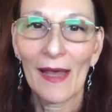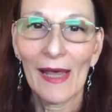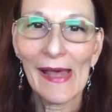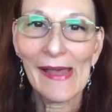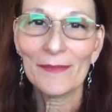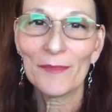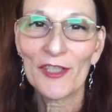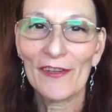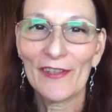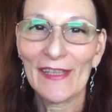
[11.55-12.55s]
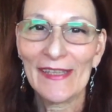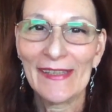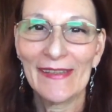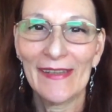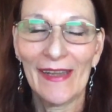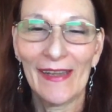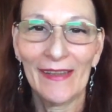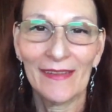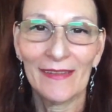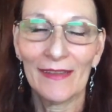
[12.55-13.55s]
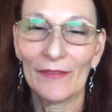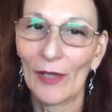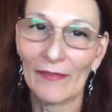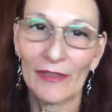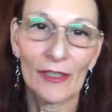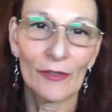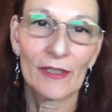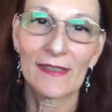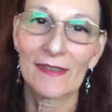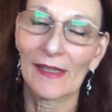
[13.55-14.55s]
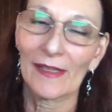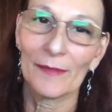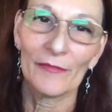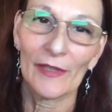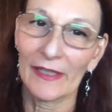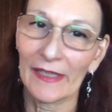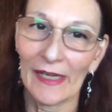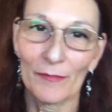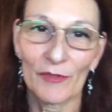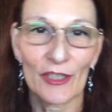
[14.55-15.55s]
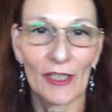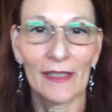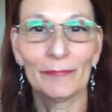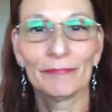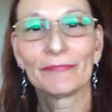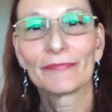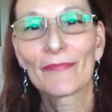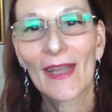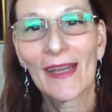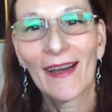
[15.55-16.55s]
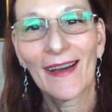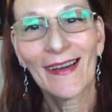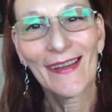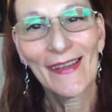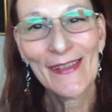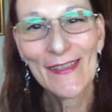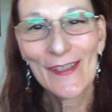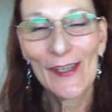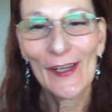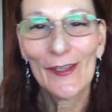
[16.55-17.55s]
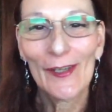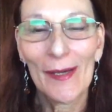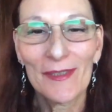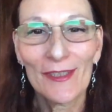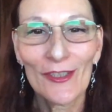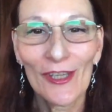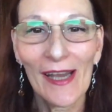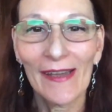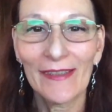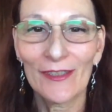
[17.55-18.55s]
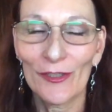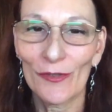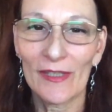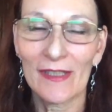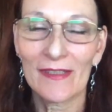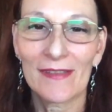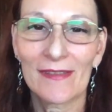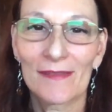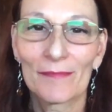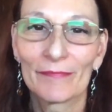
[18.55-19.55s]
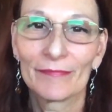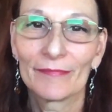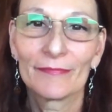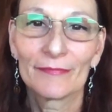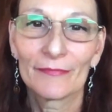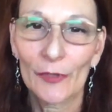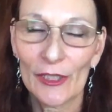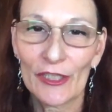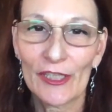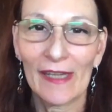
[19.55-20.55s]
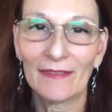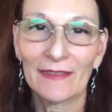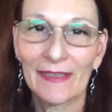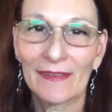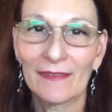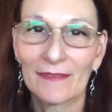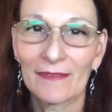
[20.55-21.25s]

Hi, I'm Sharon Lynn, and if you haven't noticed, I'm very camera shy. So I'm going to try to do this voice channeling